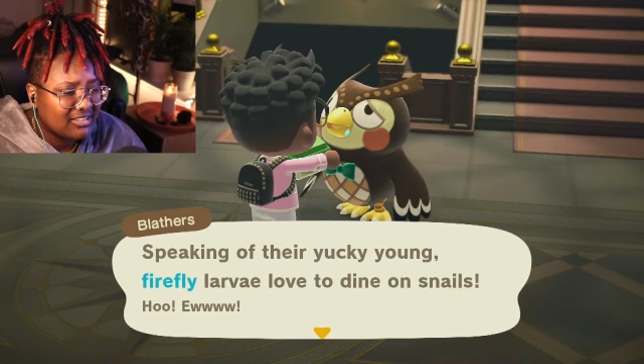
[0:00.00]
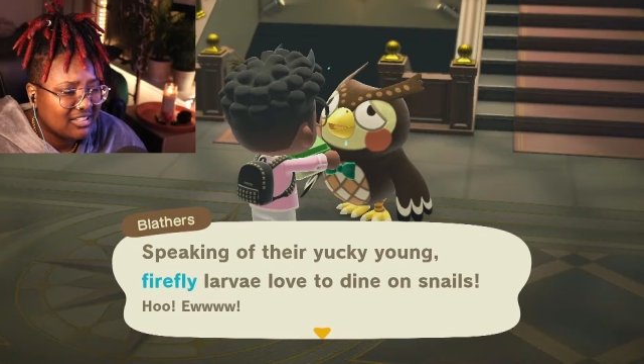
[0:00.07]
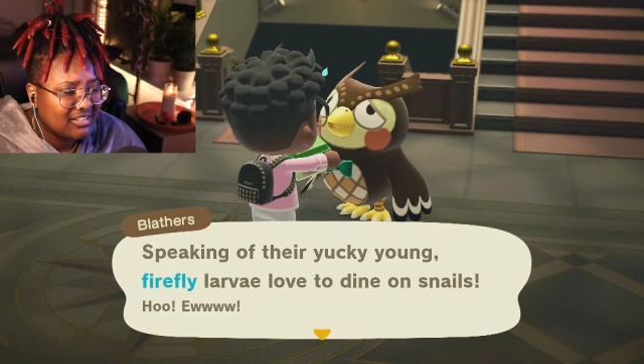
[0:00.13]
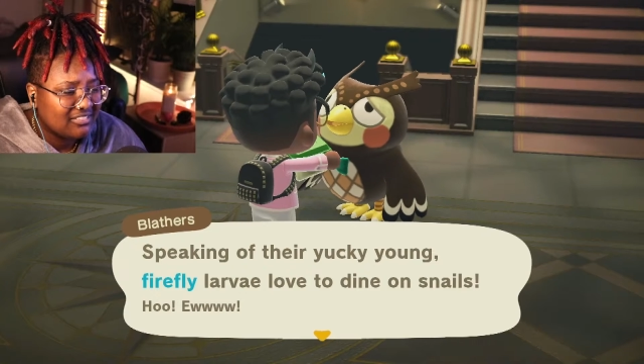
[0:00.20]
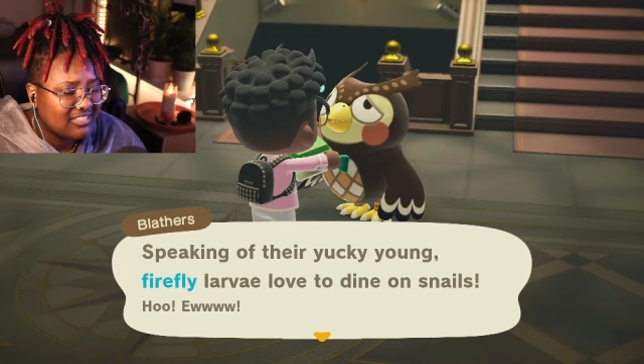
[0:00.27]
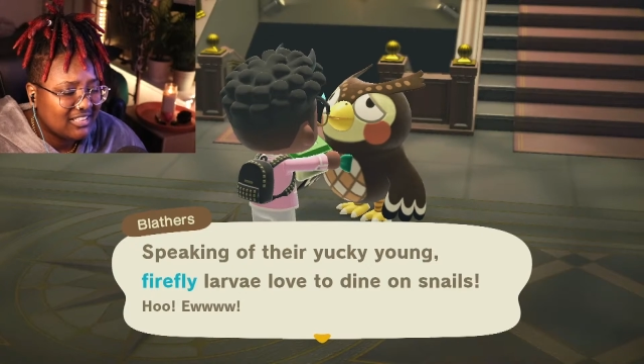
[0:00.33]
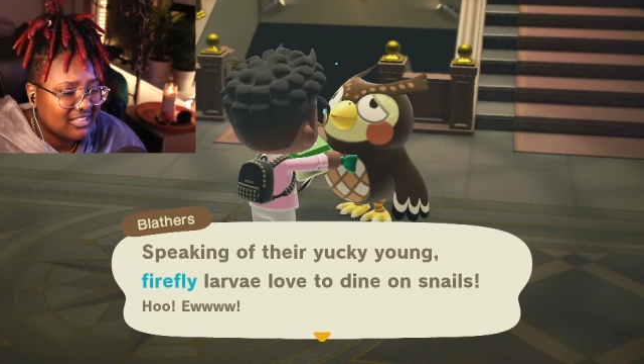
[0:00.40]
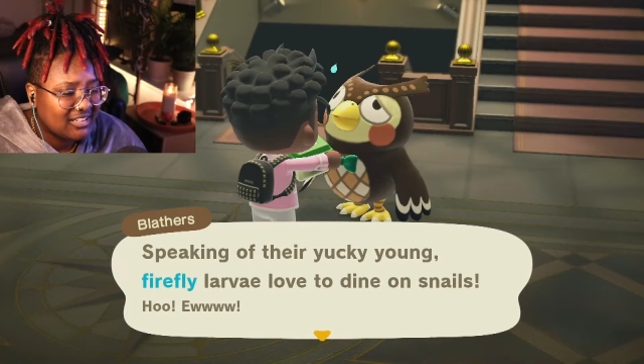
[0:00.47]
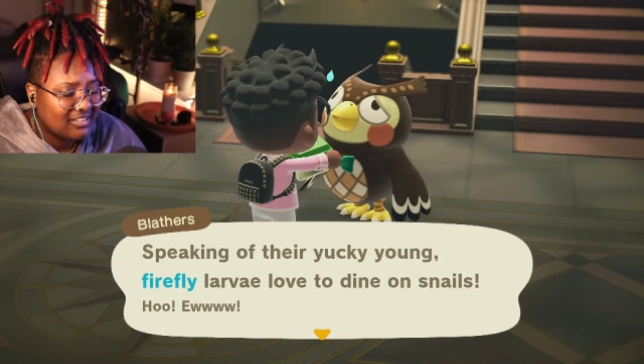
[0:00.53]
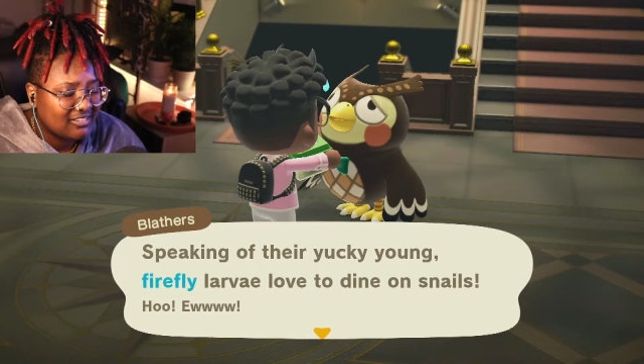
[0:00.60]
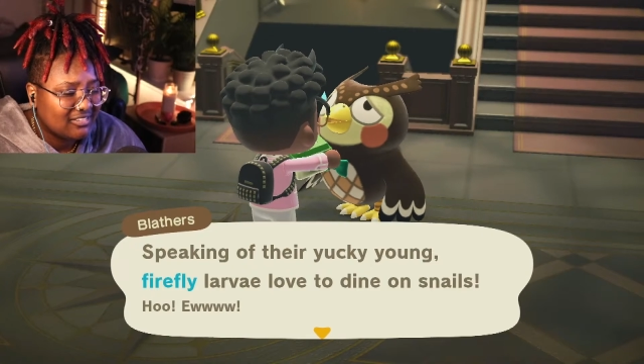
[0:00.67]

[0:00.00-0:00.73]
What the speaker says: to dine on